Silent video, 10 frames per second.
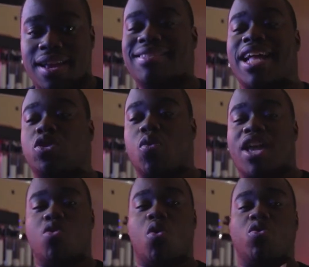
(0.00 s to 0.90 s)
That's why
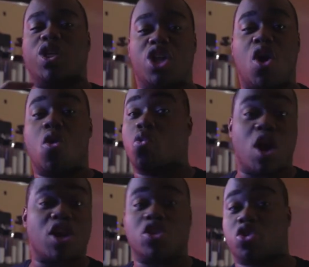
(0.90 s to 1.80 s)
you only know one
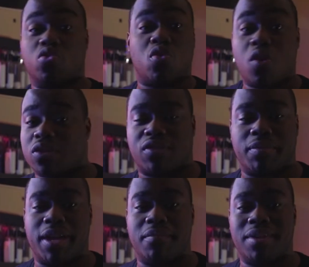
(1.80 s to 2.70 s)
or two quotes from
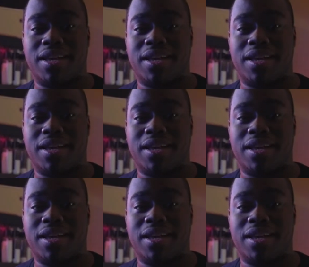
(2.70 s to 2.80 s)
him.